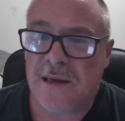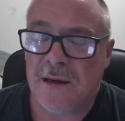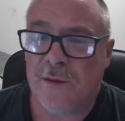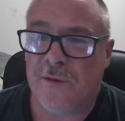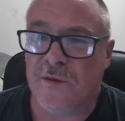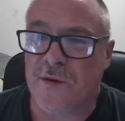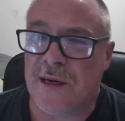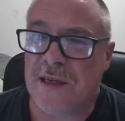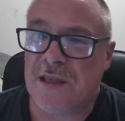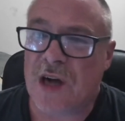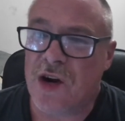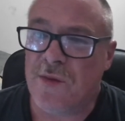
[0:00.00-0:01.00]
for an
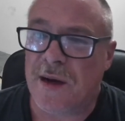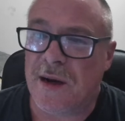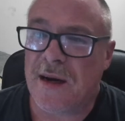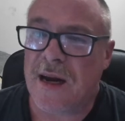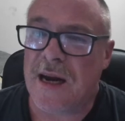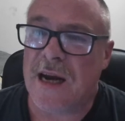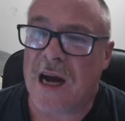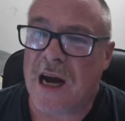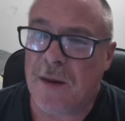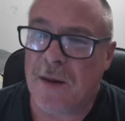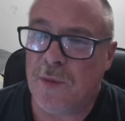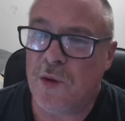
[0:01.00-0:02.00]
atonement in a
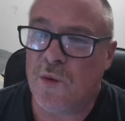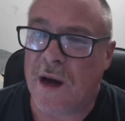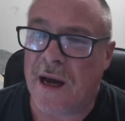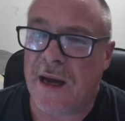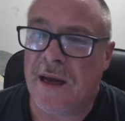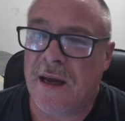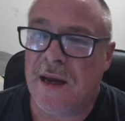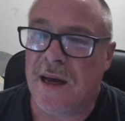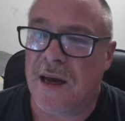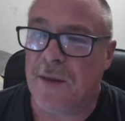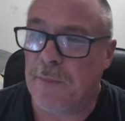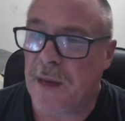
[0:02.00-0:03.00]
humble way,
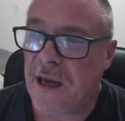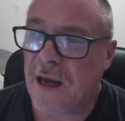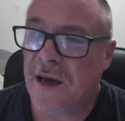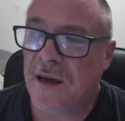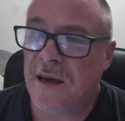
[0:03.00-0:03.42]
a mere